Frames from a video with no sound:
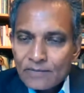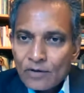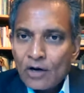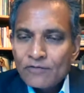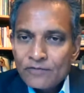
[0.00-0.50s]

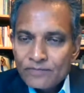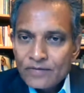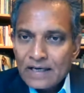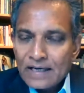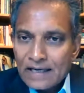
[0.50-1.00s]
of
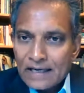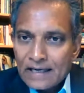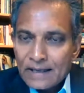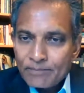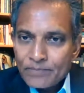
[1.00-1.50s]

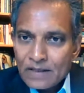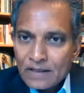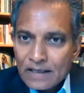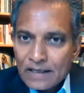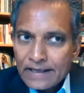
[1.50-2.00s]

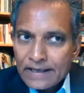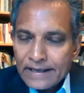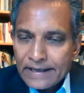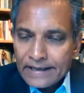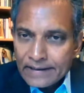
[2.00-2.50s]

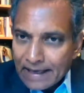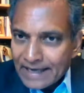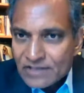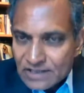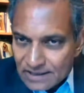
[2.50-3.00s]

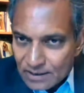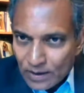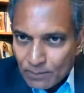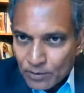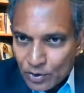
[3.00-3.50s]
hydrogen that
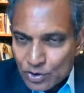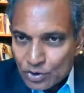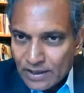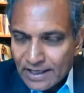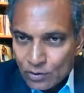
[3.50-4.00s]
we produce
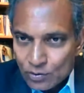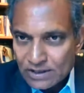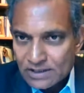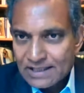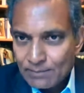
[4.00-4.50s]
today
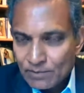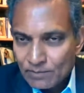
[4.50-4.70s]
using steam